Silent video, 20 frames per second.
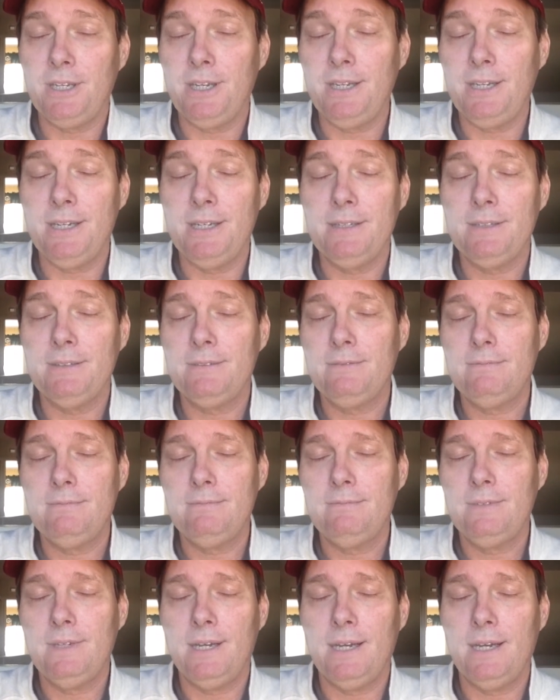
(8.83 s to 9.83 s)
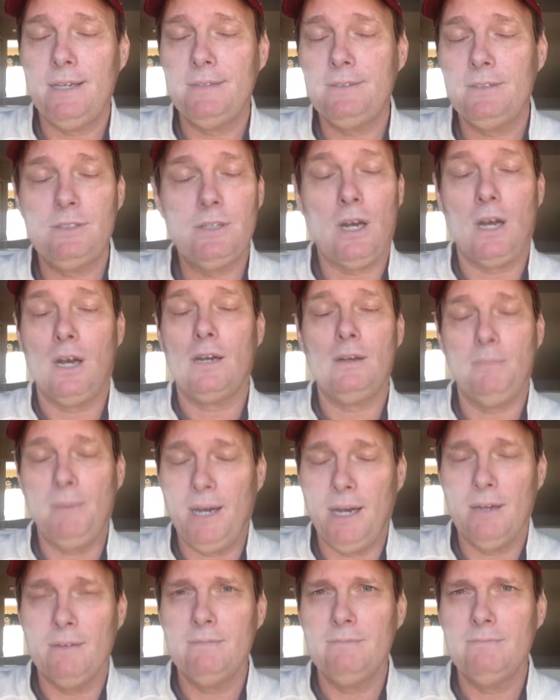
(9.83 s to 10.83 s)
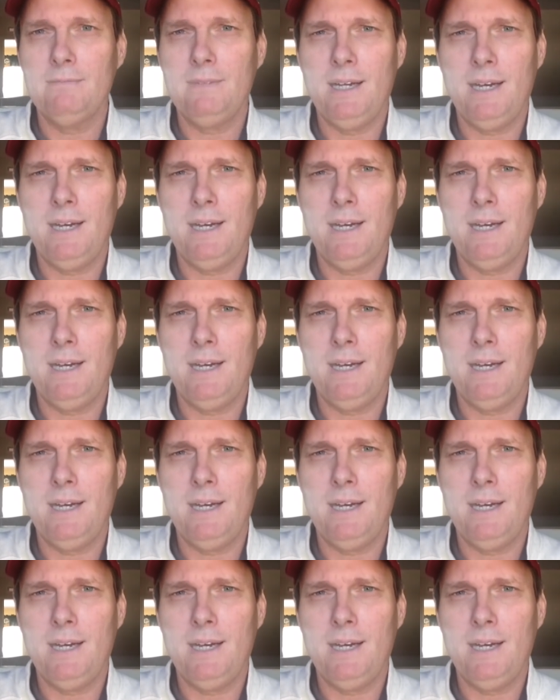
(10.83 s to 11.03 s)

they get to talk about.